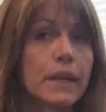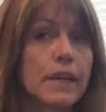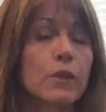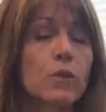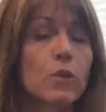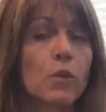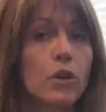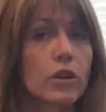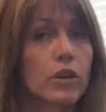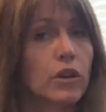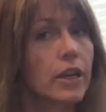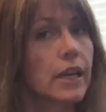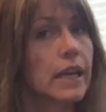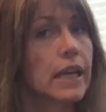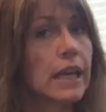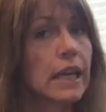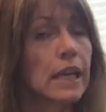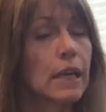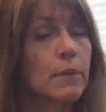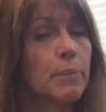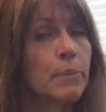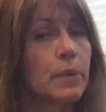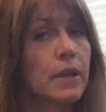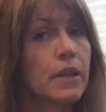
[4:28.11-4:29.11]
in order to
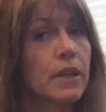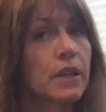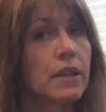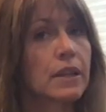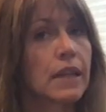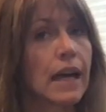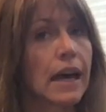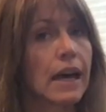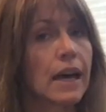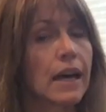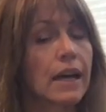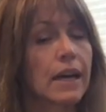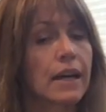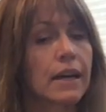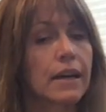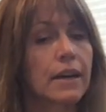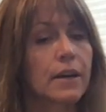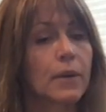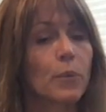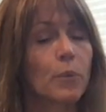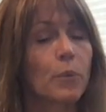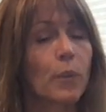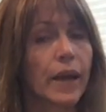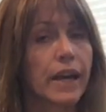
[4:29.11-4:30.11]
keep
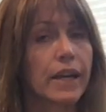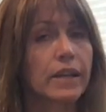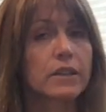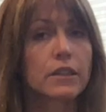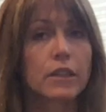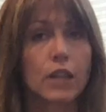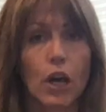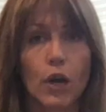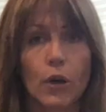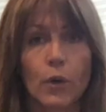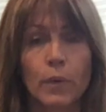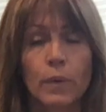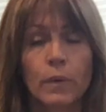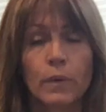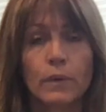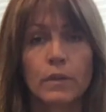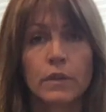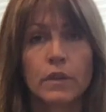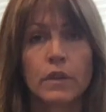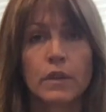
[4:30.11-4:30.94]
the weight low.